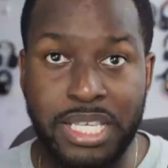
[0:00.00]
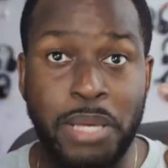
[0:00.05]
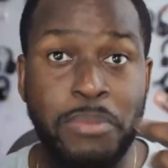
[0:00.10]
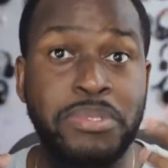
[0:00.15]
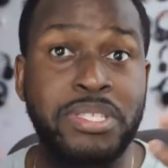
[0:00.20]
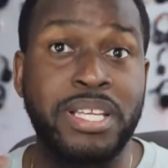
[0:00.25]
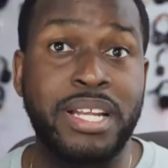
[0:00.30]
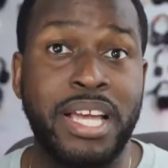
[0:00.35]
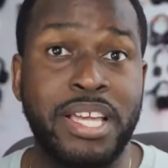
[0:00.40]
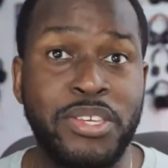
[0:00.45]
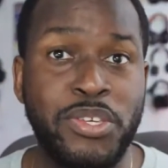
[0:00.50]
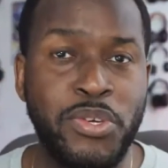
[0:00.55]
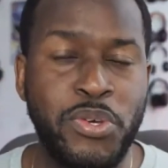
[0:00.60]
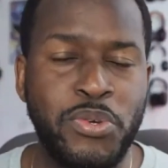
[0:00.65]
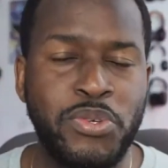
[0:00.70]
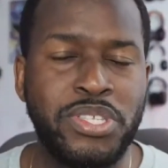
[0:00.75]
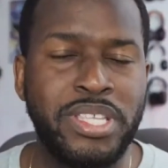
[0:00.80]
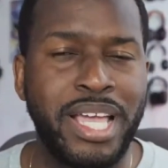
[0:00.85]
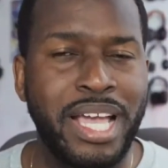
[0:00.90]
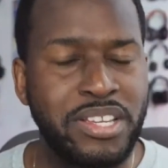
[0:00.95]
tips that I
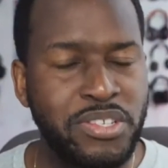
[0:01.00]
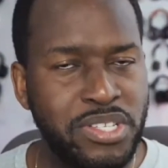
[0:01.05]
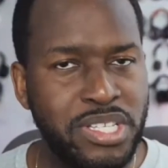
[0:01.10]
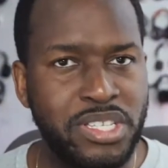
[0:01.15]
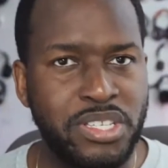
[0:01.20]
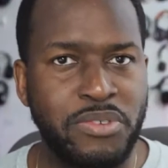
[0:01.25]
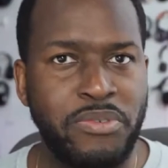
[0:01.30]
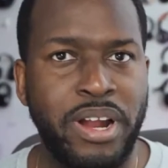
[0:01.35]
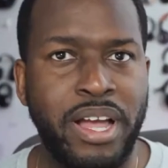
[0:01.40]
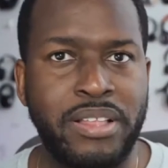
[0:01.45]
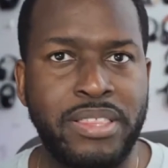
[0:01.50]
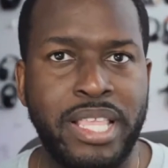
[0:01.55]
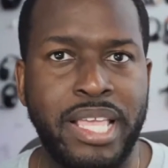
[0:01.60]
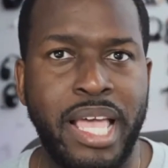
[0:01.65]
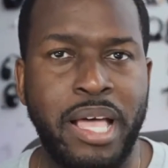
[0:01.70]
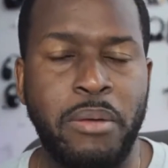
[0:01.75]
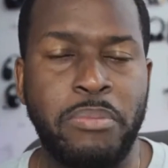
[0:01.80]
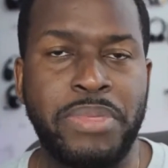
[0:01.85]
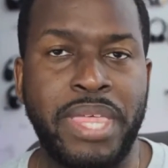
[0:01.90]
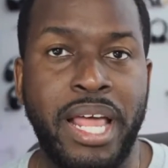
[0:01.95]
use, they actually
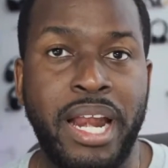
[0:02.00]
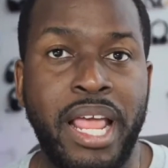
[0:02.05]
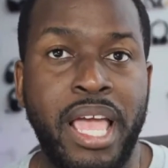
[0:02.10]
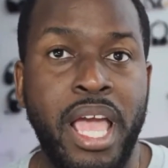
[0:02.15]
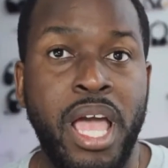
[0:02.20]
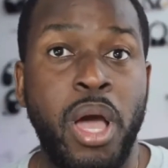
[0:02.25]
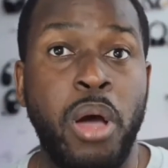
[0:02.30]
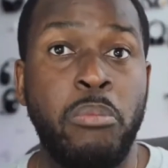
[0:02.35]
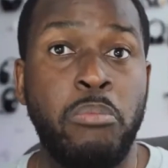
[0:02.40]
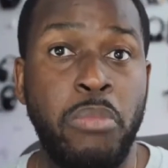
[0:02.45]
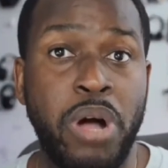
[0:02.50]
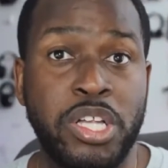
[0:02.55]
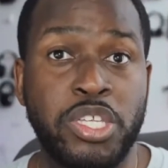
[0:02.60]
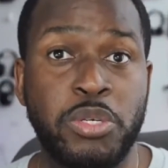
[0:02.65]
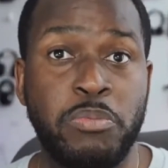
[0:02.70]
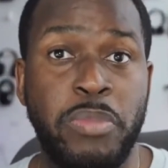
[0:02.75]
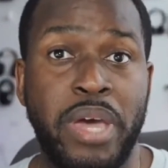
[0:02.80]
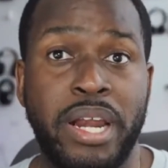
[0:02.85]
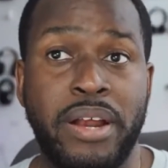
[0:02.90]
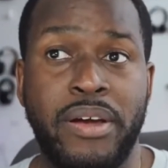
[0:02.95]
help that
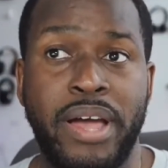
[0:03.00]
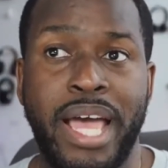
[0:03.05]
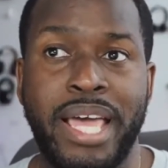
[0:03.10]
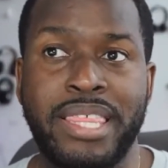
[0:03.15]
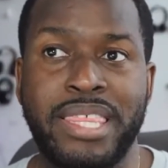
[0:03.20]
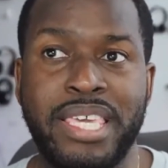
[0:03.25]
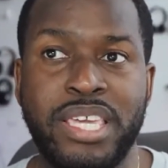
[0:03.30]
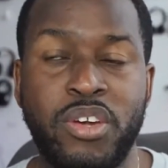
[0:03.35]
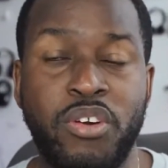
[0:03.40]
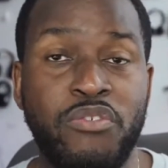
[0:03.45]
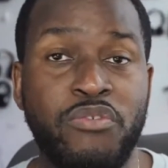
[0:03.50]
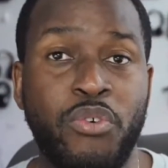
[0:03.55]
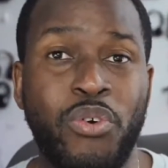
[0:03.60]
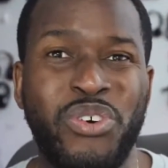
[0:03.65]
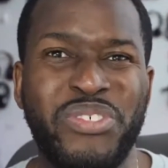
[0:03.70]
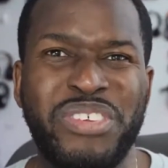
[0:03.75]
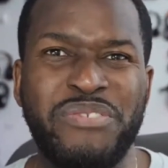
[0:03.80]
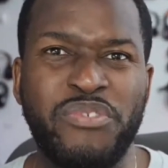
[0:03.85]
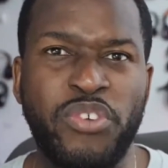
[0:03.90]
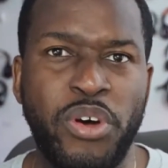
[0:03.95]
much better. I think
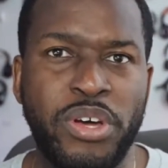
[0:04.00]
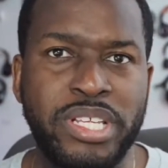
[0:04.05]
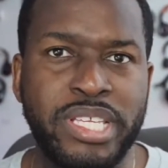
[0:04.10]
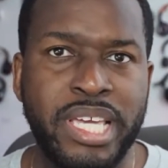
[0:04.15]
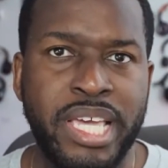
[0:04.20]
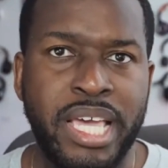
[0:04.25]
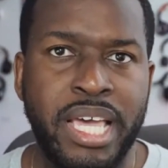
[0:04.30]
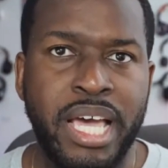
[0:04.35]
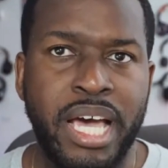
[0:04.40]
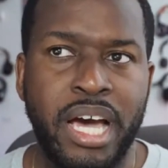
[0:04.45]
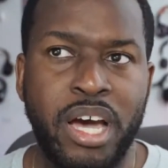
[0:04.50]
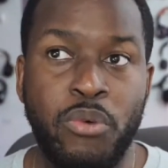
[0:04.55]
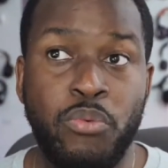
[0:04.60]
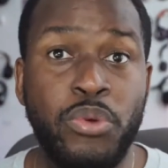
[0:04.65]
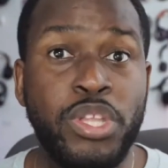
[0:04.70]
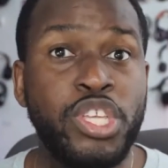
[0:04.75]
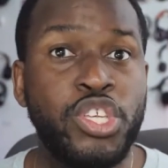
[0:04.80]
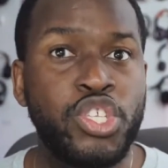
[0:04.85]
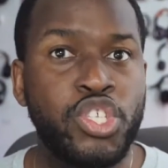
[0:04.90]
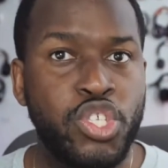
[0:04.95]
overall they've got a
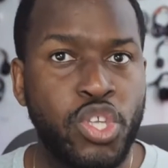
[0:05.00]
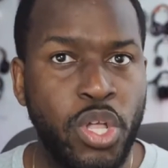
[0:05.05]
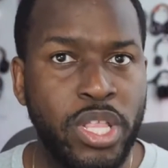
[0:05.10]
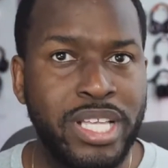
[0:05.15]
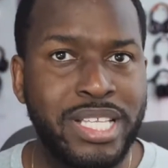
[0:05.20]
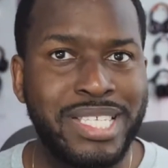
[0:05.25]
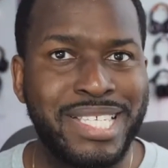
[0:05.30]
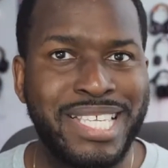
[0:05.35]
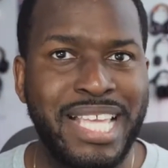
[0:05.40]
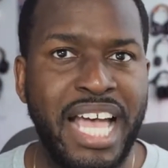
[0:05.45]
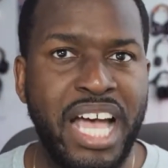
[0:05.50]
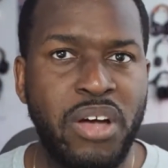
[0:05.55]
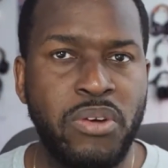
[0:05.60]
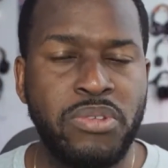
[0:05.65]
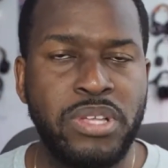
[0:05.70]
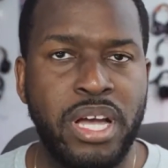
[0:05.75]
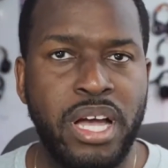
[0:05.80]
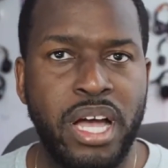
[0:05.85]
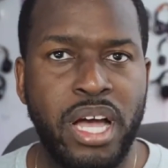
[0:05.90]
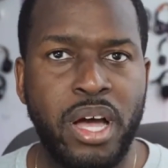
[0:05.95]
really solid
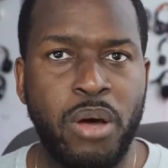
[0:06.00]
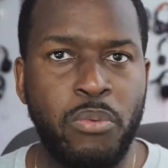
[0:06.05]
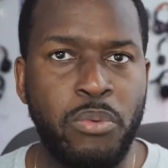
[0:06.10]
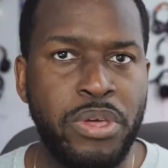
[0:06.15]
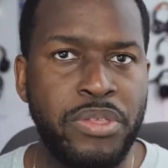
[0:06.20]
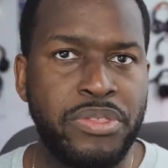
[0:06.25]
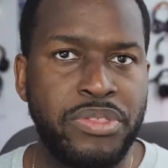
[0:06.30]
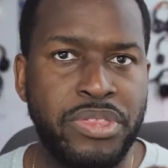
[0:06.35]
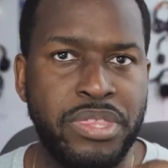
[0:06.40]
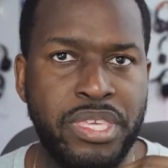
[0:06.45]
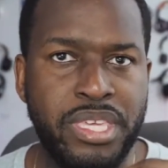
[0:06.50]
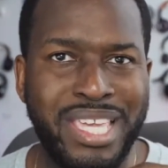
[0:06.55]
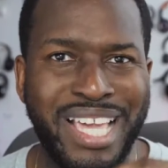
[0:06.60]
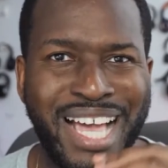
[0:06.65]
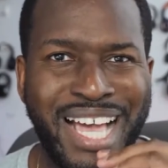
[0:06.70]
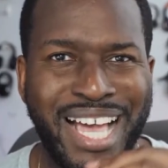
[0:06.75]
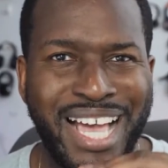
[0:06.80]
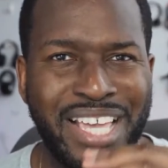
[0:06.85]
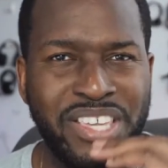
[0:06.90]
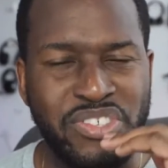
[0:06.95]
sound with the
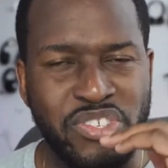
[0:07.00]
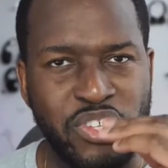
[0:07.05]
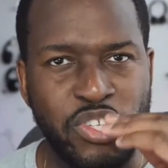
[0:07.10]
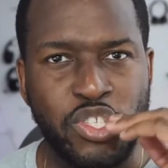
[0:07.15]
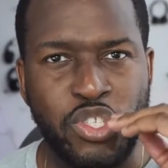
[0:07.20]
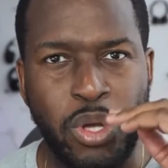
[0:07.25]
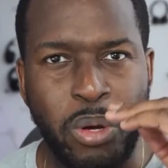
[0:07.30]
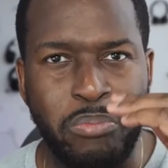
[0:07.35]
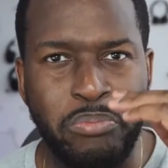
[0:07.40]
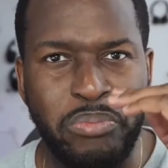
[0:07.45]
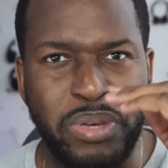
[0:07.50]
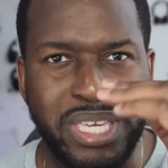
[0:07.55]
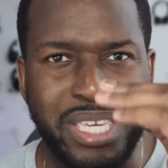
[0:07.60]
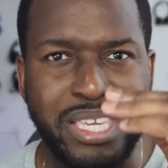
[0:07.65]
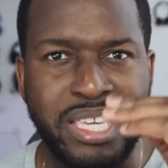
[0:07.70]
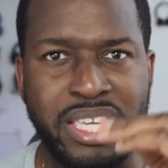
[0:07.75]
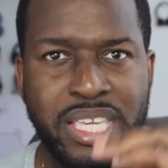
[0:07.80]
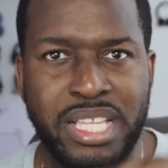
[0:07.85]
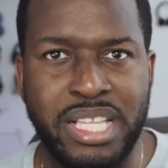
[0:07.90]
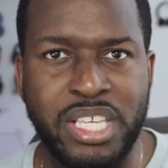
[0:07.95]
highs just not
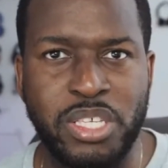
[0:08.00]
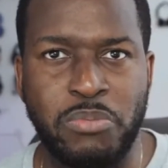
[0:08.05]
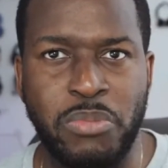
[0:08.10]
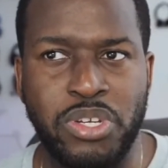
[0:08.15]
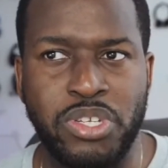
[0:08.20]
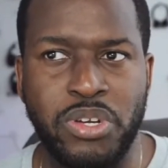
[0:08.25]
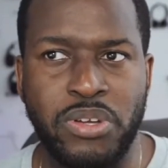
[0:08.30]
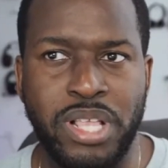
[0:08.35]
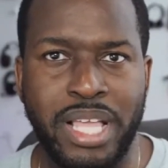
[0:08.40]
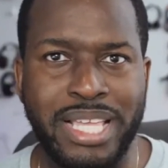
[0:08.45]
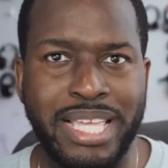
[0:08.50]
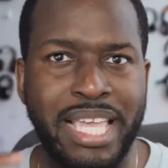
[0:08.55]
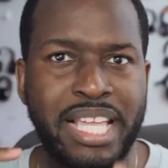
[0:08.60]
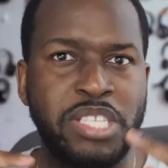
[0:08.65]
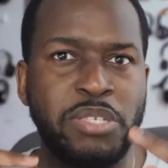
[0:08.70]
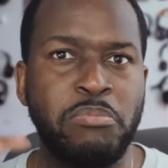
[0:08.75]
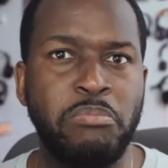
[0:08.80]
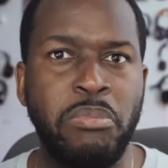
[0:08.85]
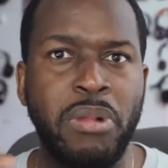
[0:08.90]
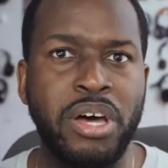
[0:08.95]
peaking as much, or like
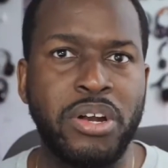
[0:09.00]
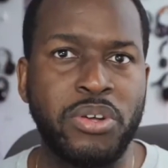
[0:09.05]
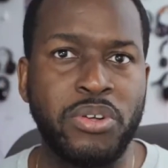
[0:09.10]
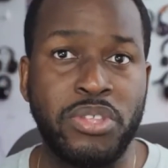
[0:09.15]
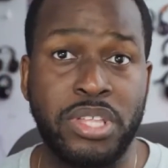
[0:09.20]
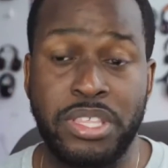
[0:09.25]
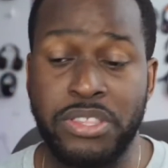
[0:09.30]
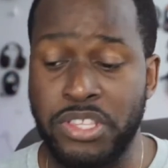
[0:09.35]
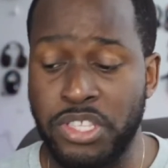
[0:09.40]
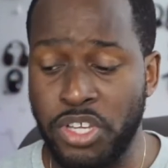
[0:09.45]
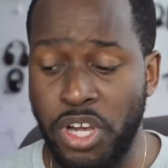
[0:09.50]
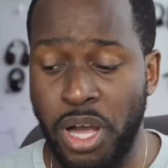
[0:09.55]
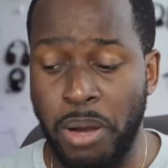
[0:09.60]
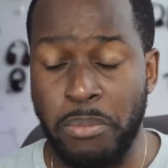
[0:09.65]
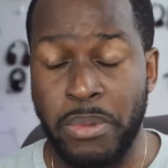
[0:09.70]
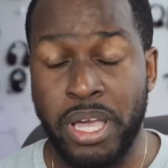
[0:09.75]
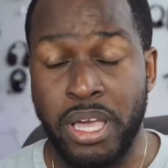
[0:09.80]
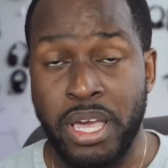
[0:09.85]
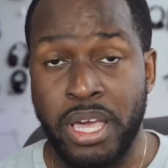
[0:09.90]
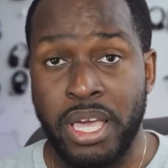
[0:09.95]
gets muddled at the top.
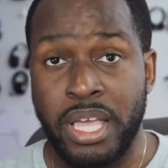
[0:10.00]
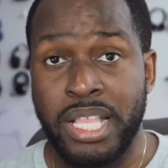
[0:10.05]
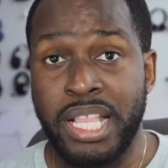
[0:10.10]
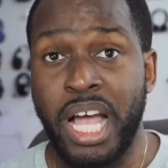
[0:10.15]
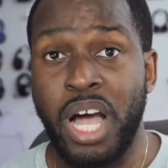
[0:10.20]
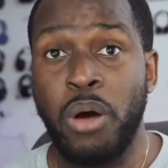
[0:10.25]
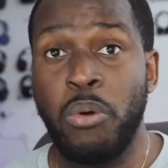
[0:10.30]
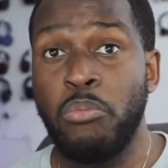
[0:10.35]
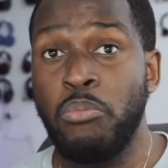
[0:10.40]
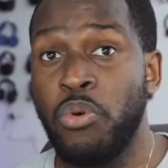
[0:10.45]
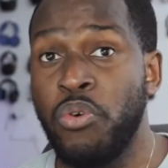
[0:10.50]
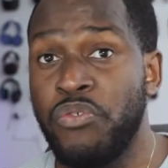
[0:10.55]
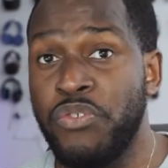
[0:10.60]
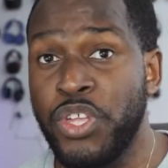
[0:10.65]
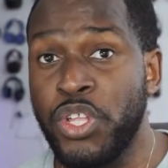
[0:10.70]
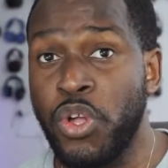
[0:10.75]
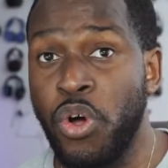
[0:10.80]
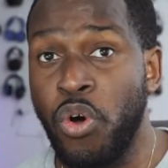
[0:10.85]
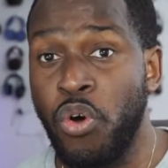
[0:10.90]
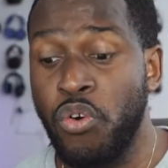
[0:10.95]
Now,
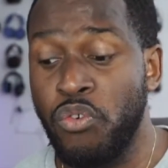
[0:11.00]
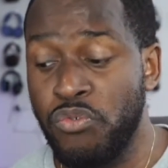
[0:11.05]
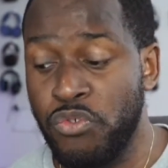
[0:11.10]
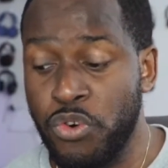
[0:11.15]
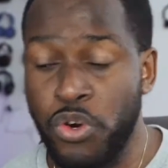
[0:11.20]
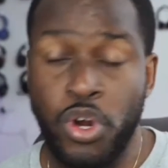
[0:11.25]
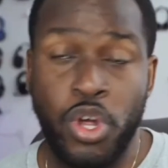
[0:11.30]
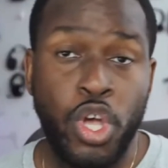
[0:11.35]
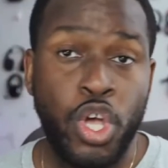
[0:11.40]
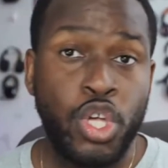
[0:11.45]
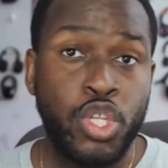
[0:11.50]
moving over